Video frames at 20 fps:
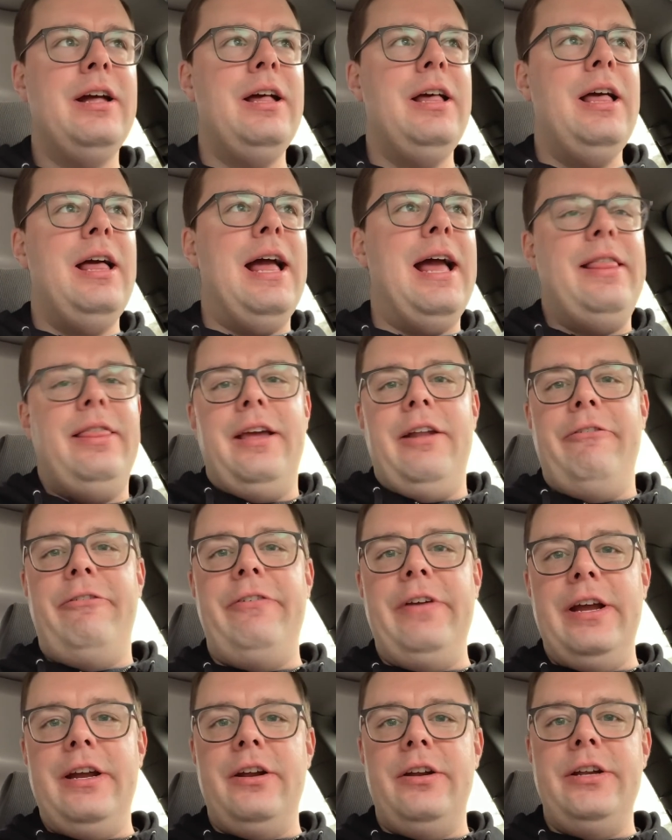and then
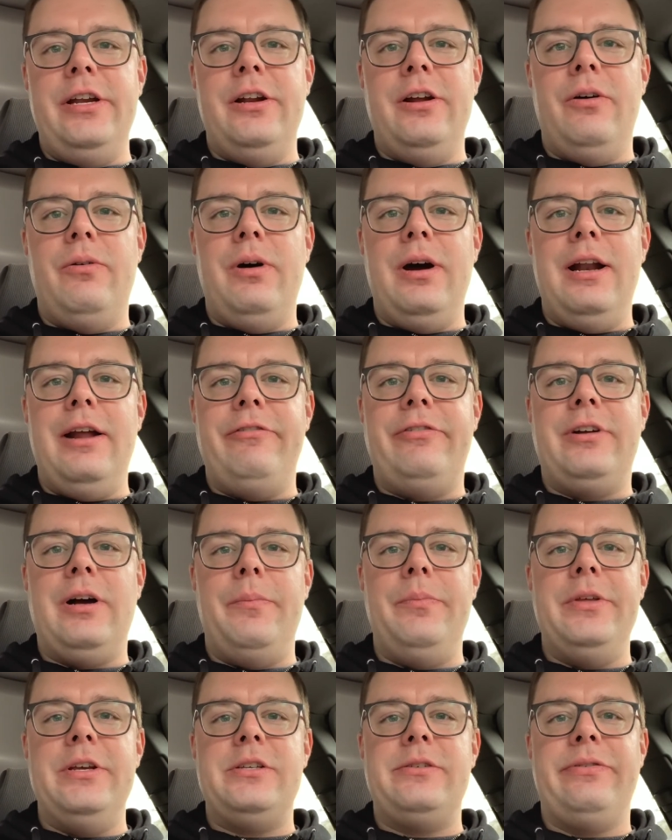figured, you know what, I've
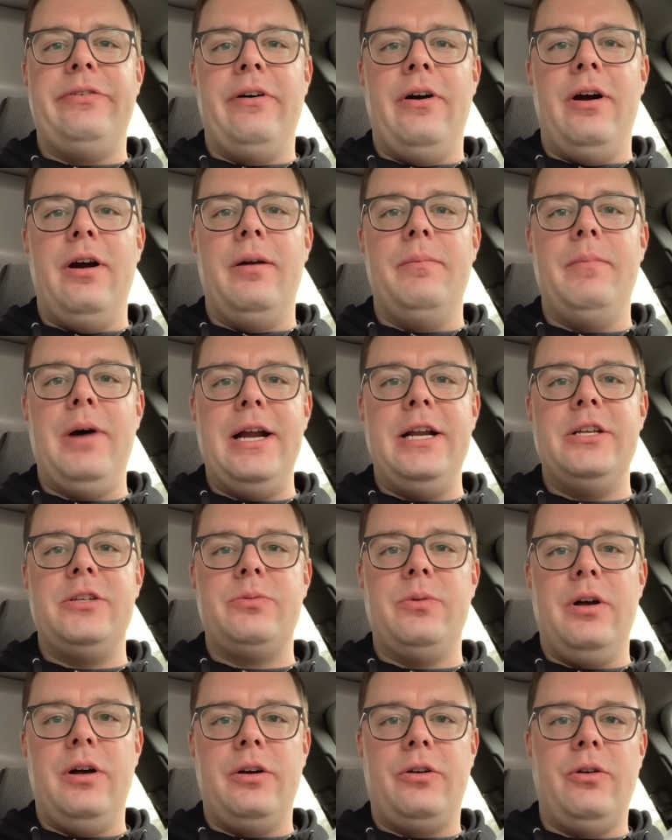come this far, might as
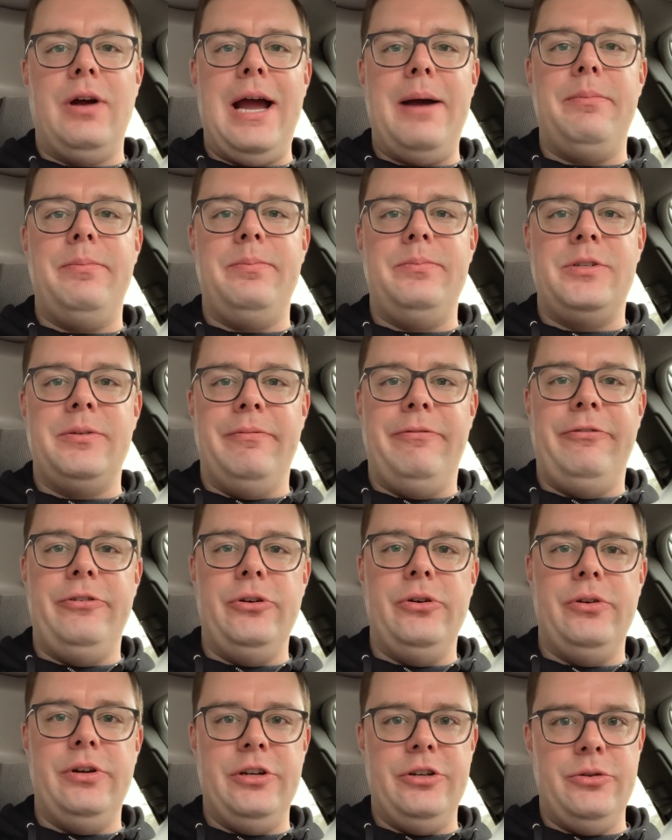well grab some food and do